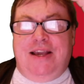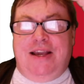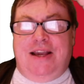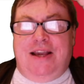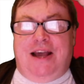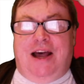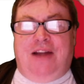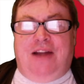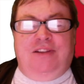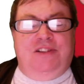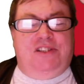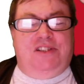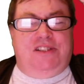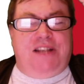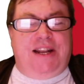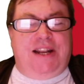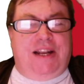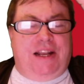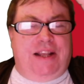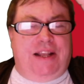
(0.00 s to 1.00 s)

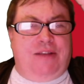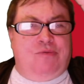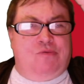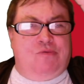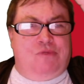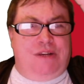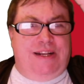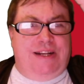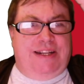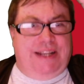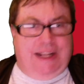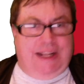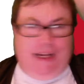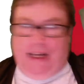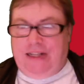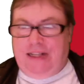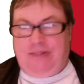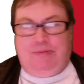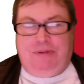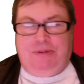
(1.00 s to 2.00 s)
unsettling reading.
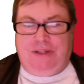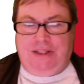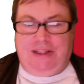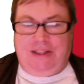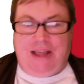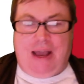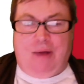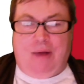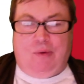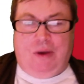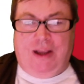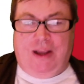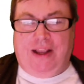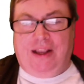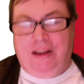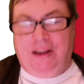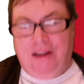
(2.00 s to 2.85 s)
Let's put it that way.